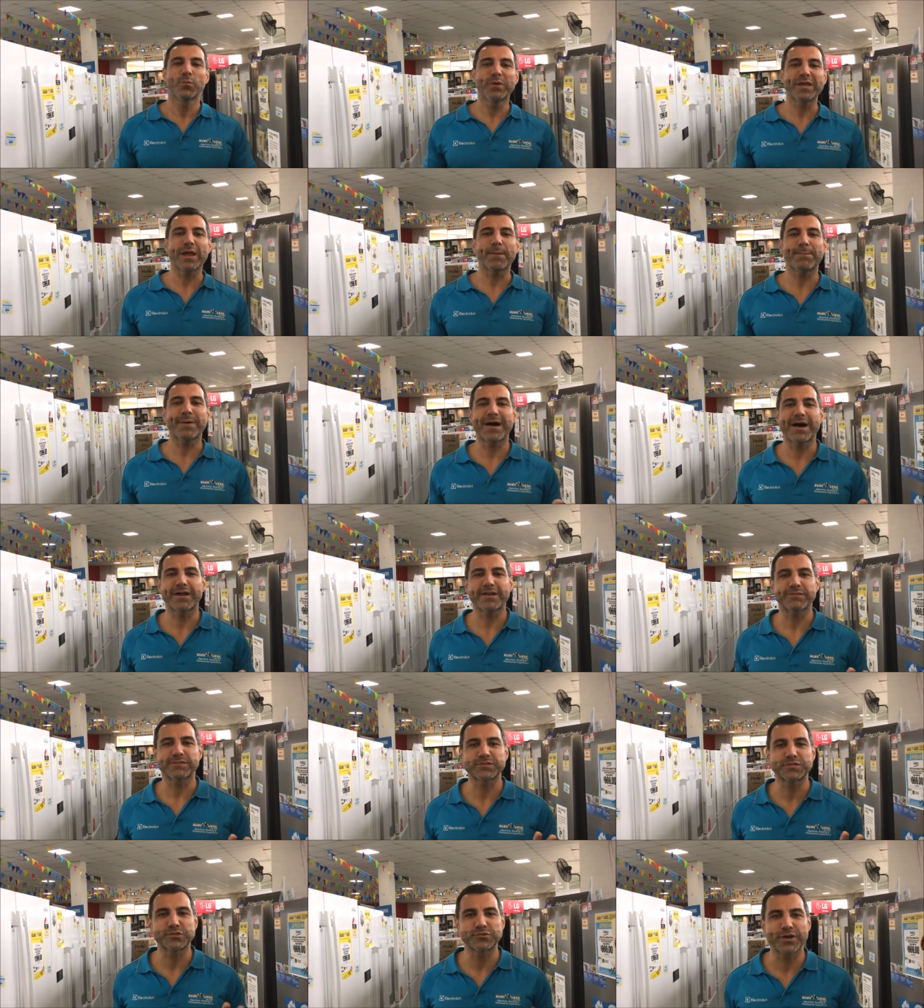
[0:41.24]
We are part
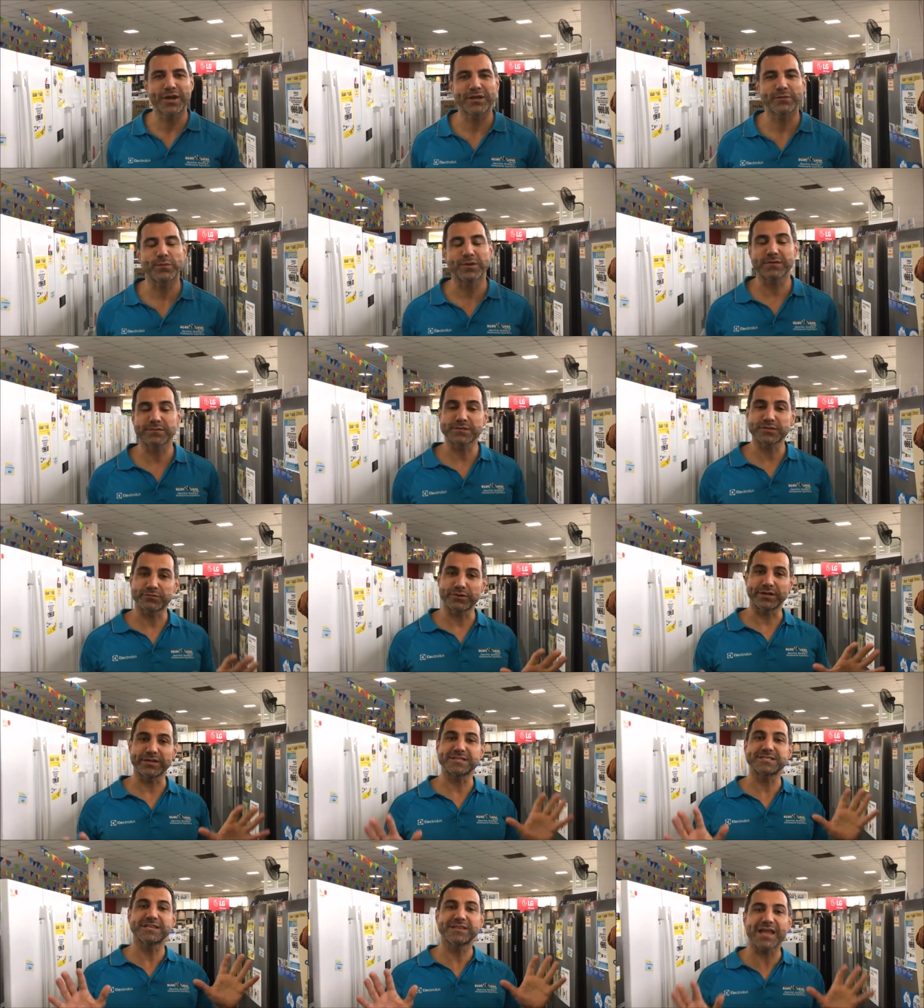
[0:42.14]
of Australia, one of
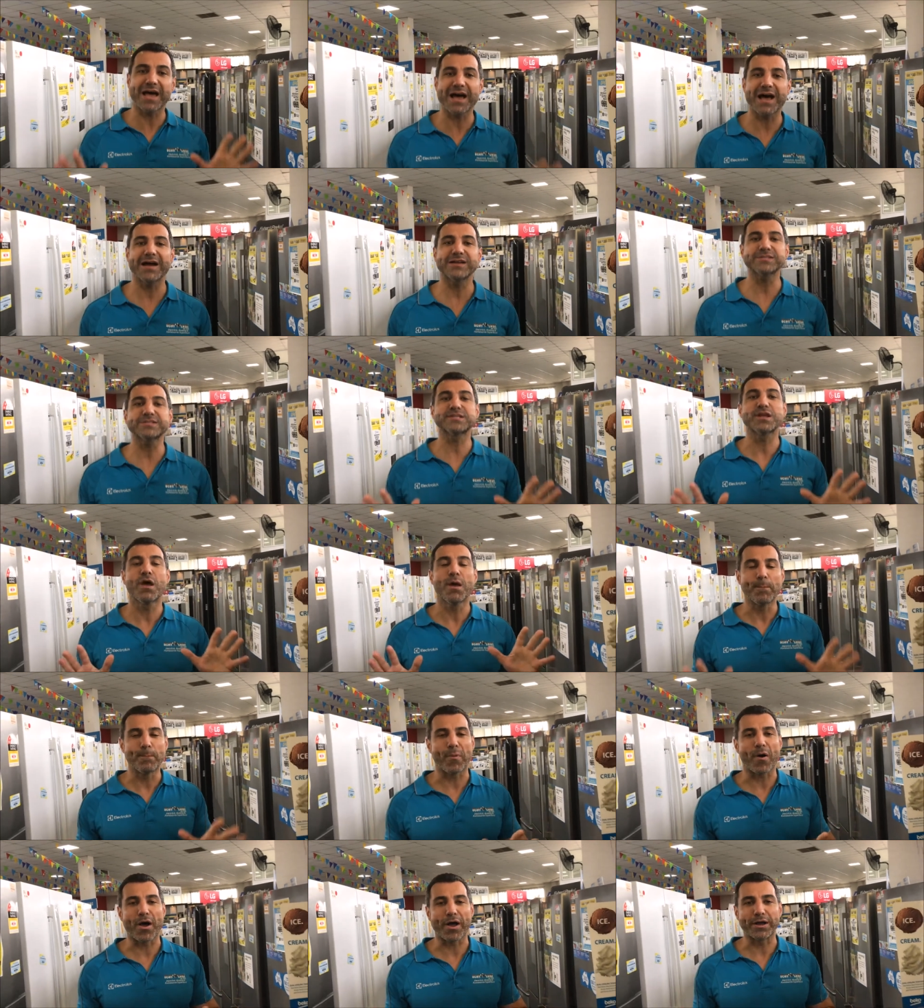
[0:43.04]
Australia's largest
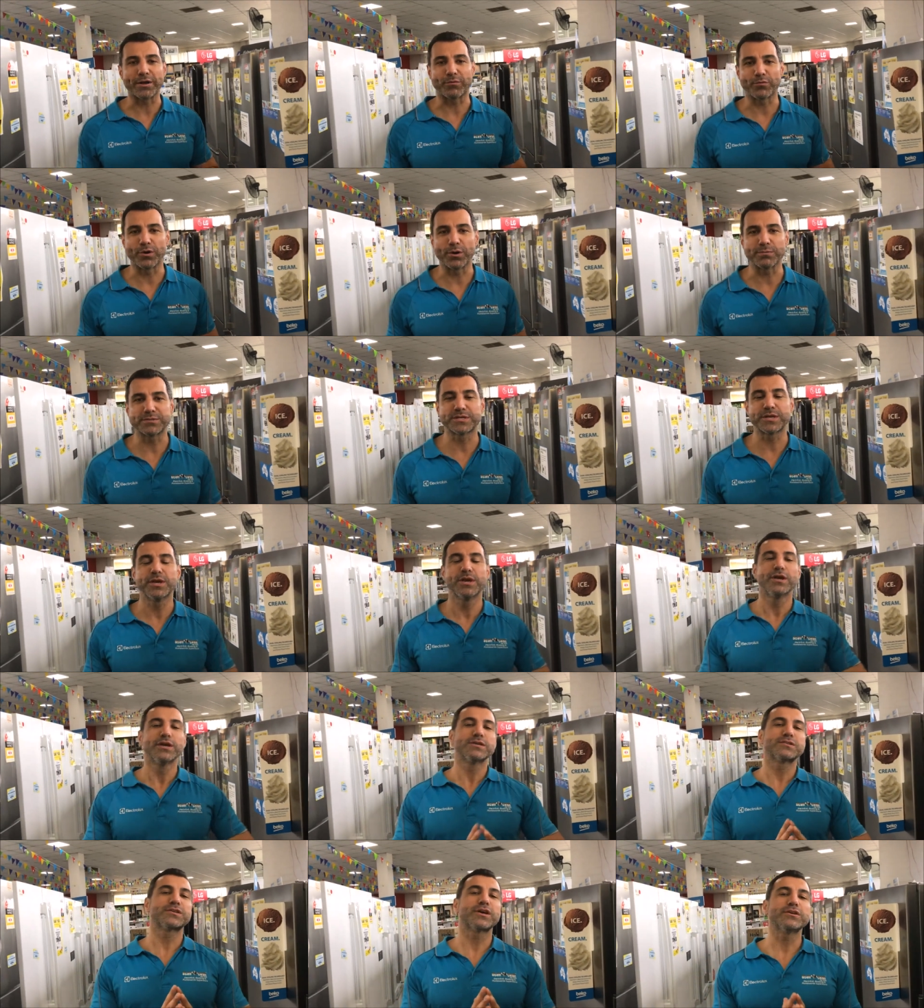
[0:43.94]
buying groups,
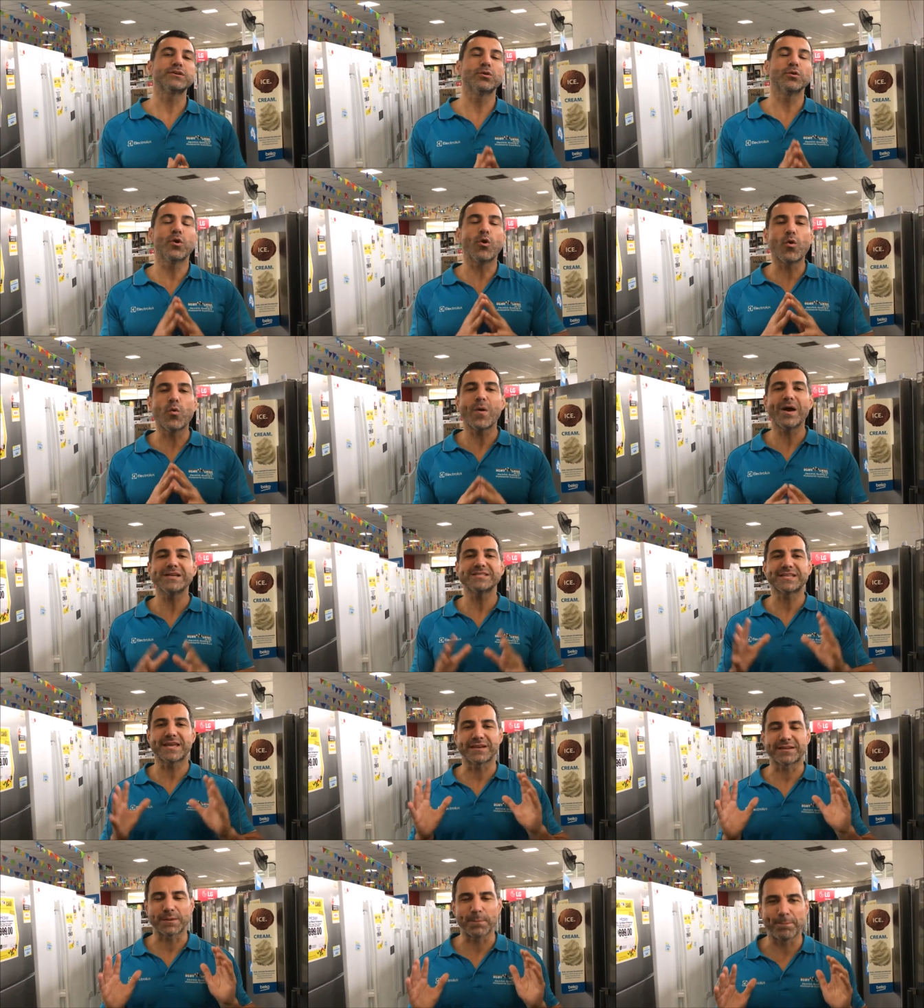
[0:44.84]
so you'll
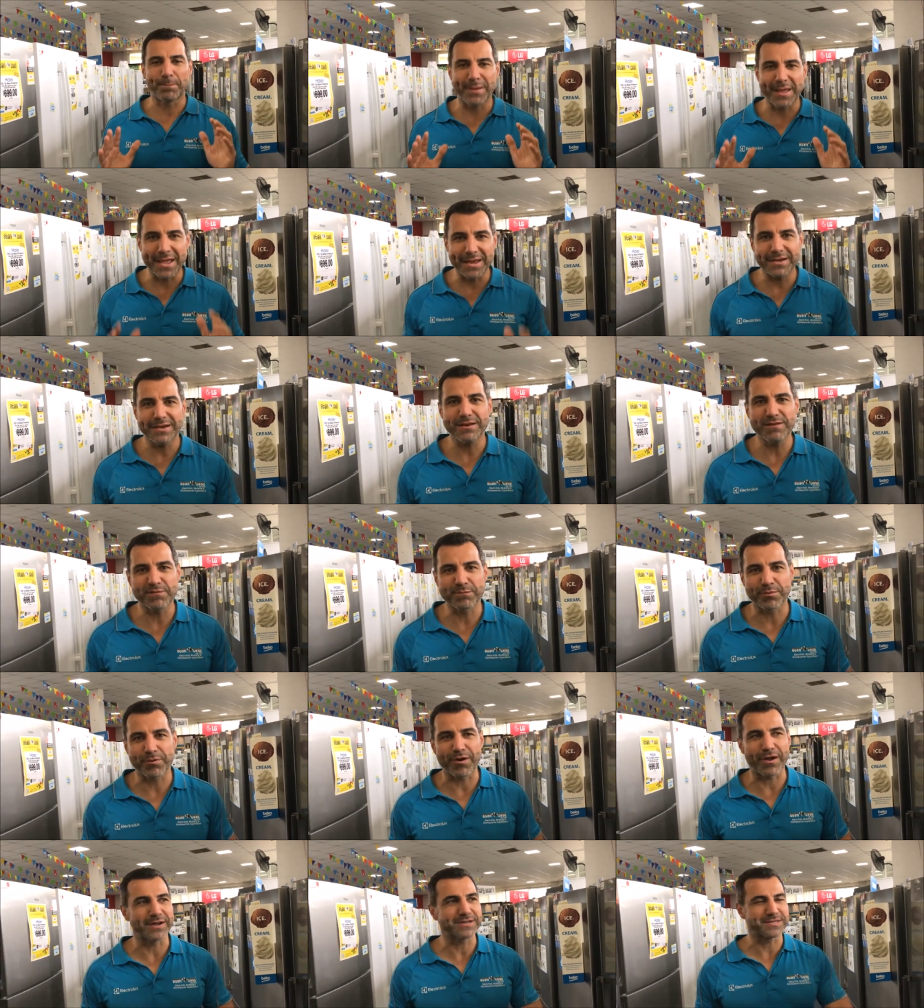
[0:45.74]
always get competitive
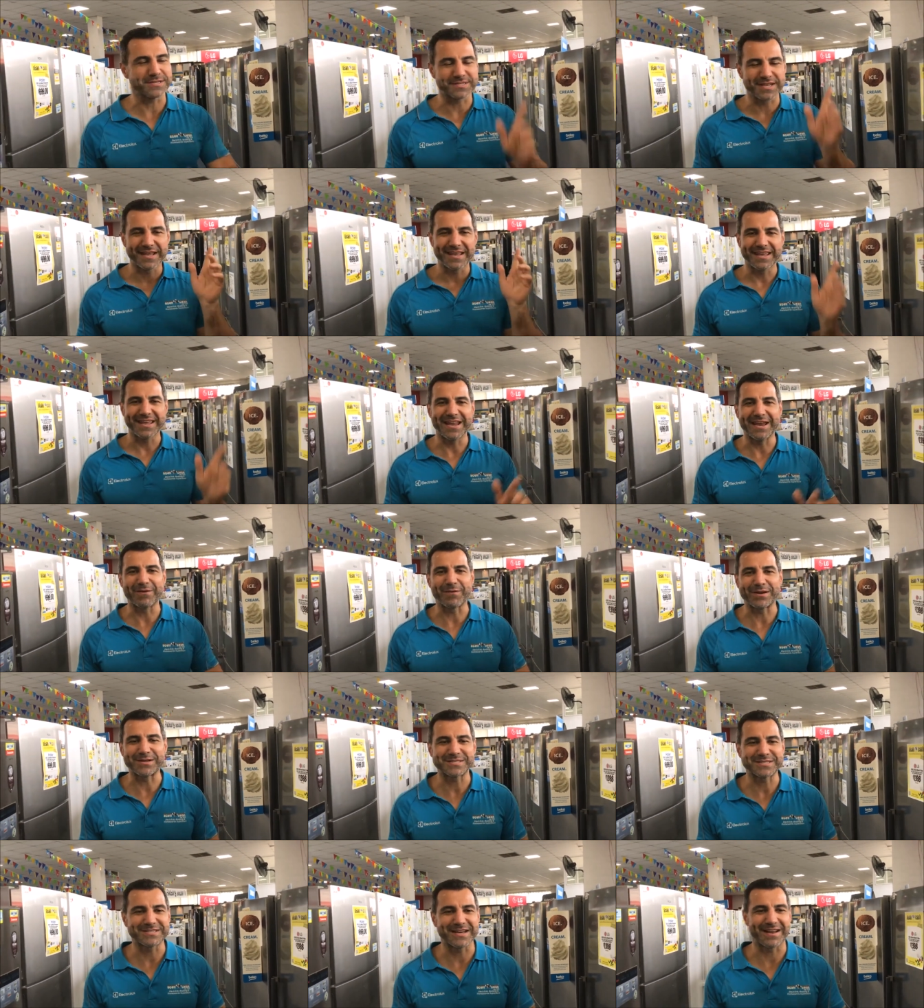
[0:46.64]
prices here
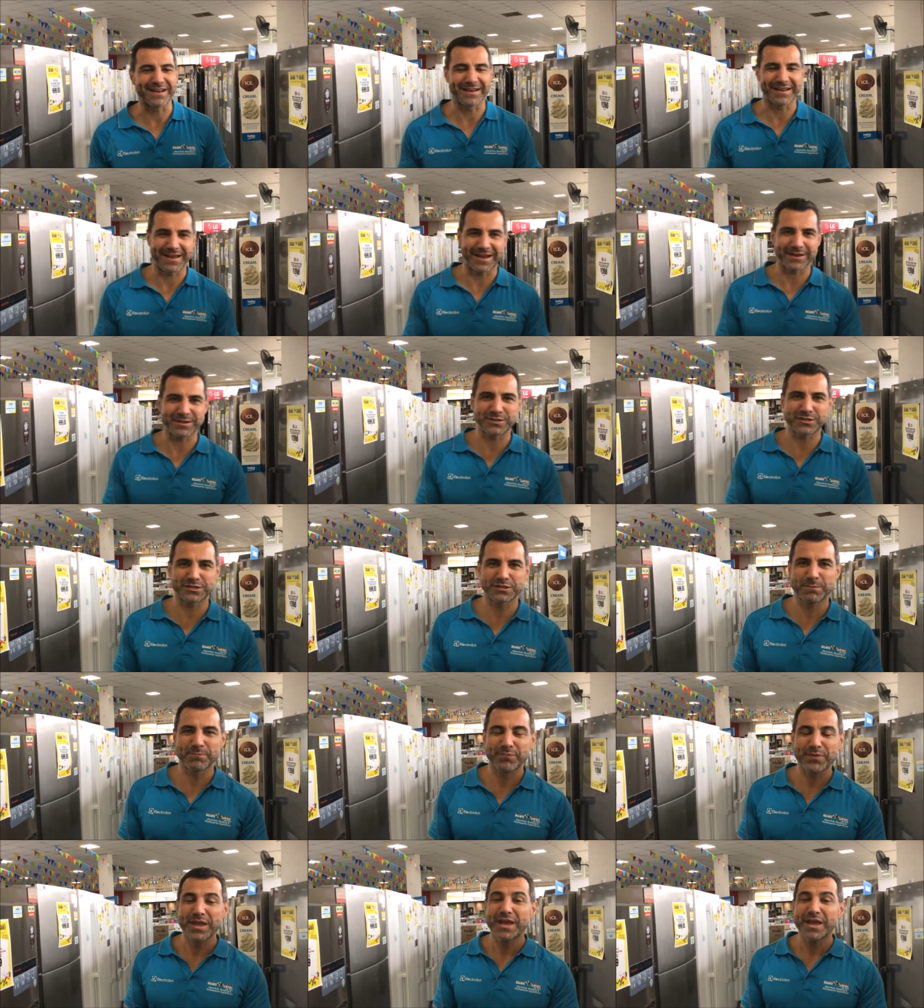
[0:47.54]
at Stan Cash.